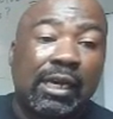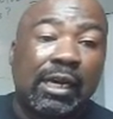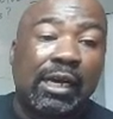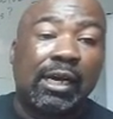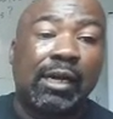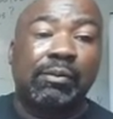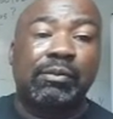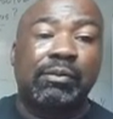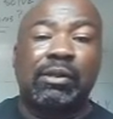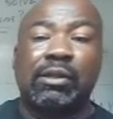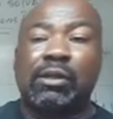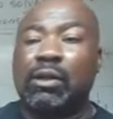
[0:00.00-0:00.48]

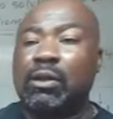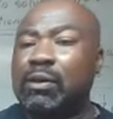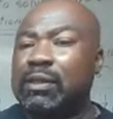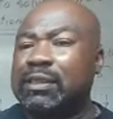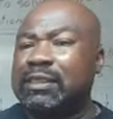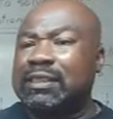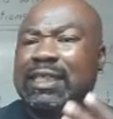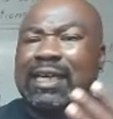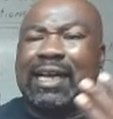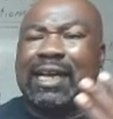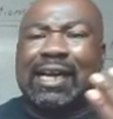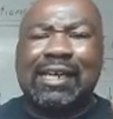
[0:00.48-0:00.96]
The goal
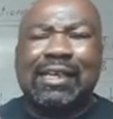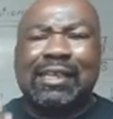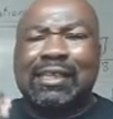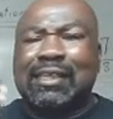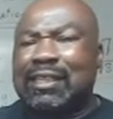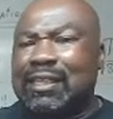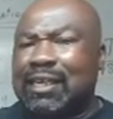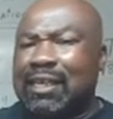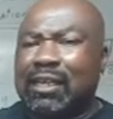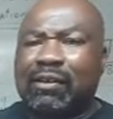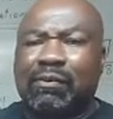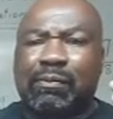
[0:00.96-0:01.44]
is kind of
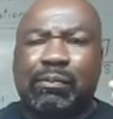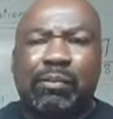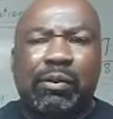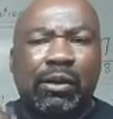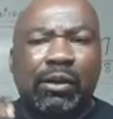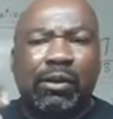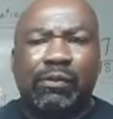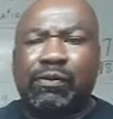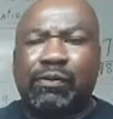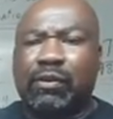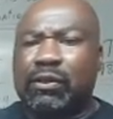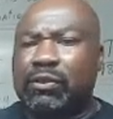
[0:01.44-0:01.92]
think of
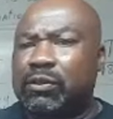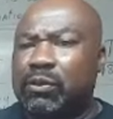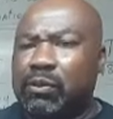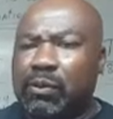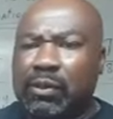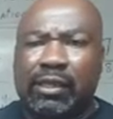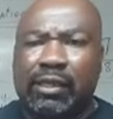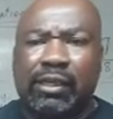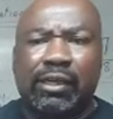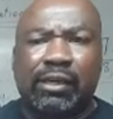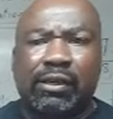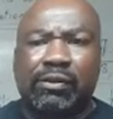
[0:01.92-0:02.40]
perfect
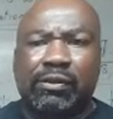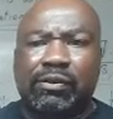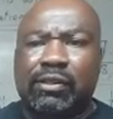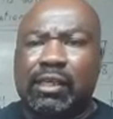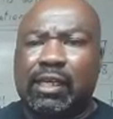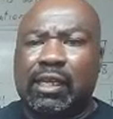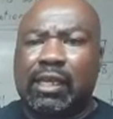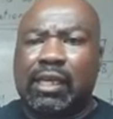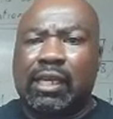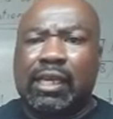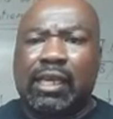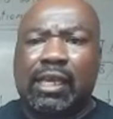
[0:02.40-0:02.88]

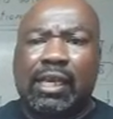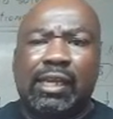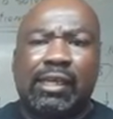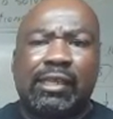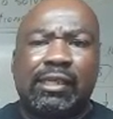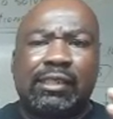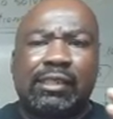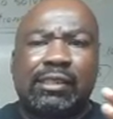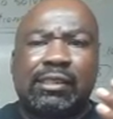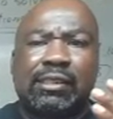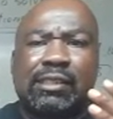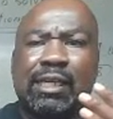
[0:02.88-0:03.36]
squares,
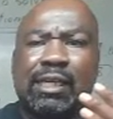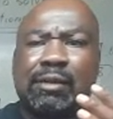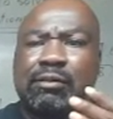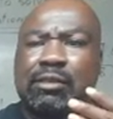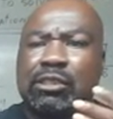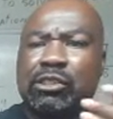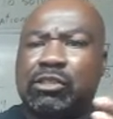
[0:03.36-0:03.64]
and the same